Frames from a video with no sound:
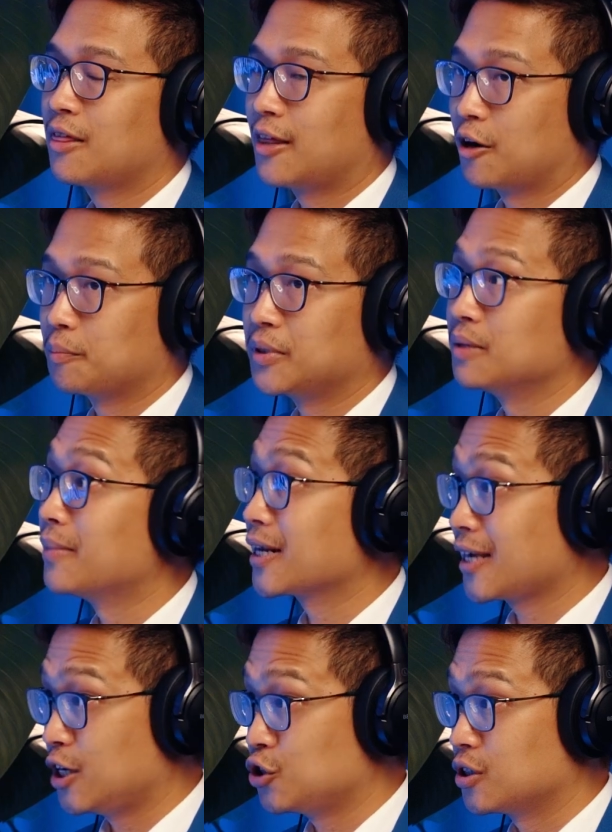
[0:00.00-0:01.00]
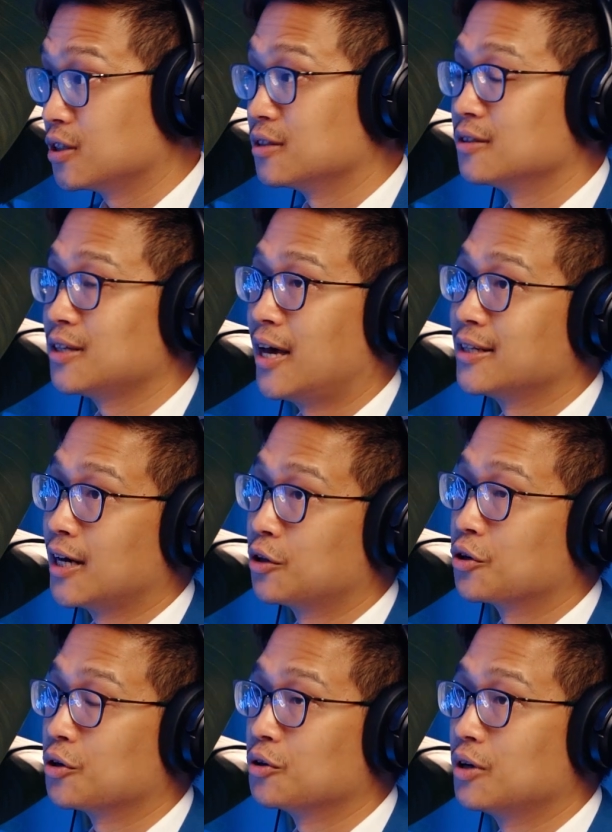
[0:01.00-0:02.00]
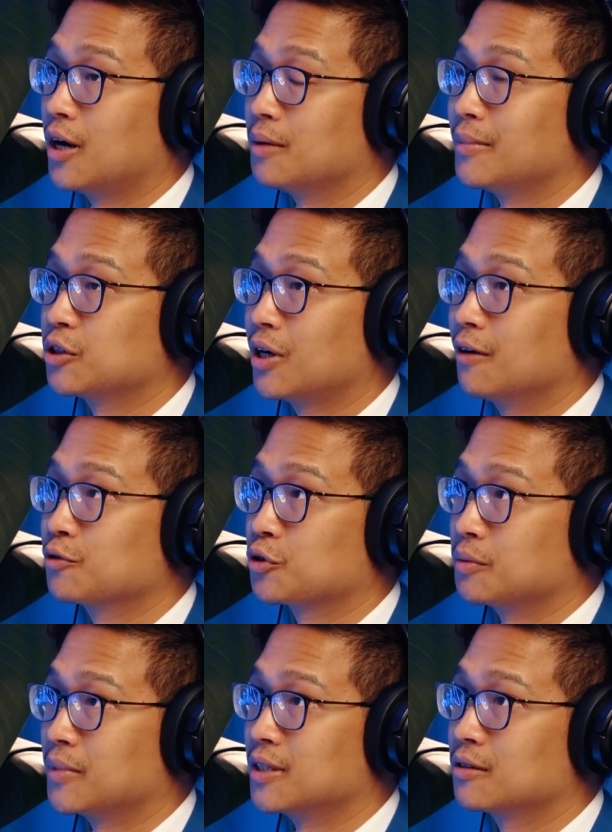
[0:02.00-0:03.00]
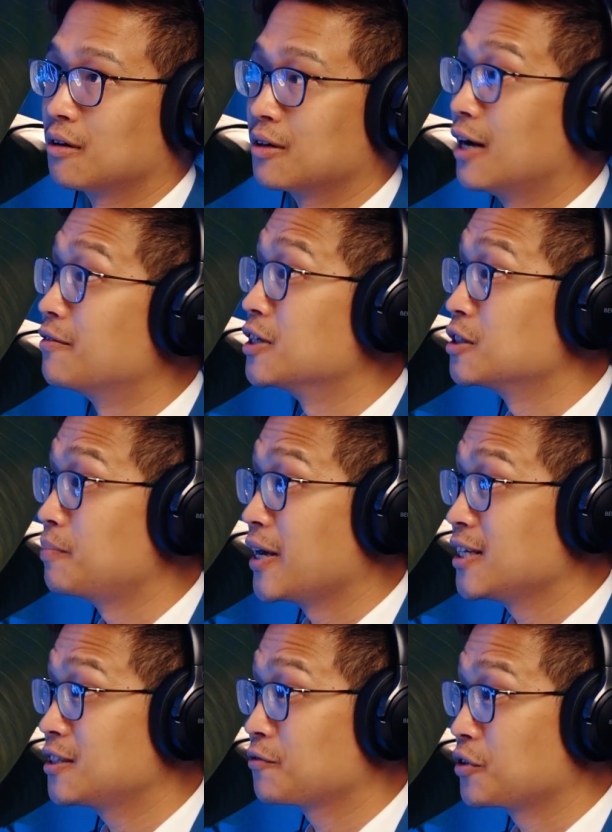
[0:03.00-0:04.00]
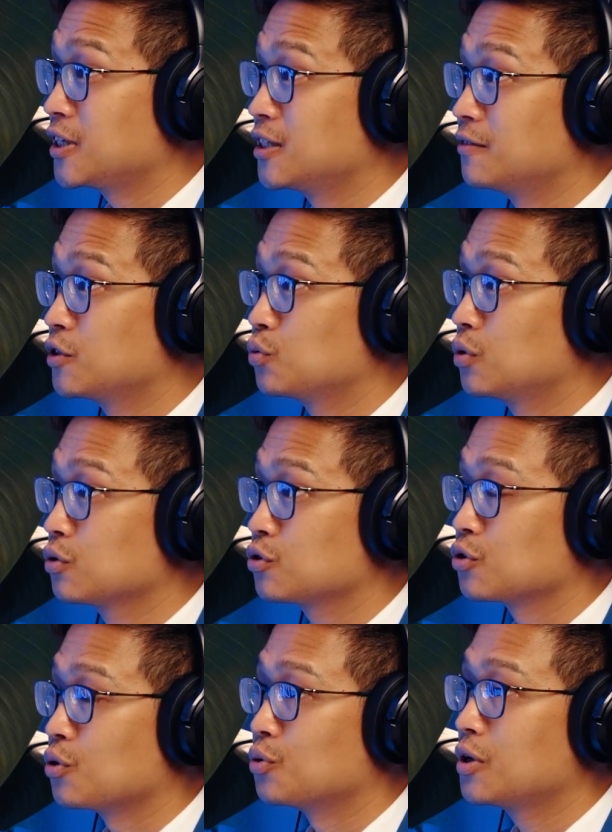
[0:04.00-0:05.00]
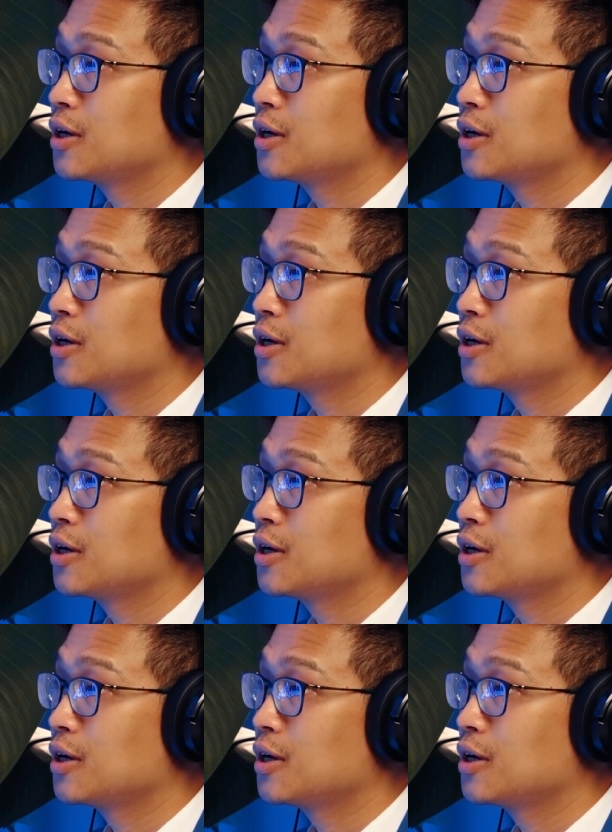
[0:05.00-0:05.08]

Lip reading: therapy, medications, and other mental health treatments are evidence-based for the individual. So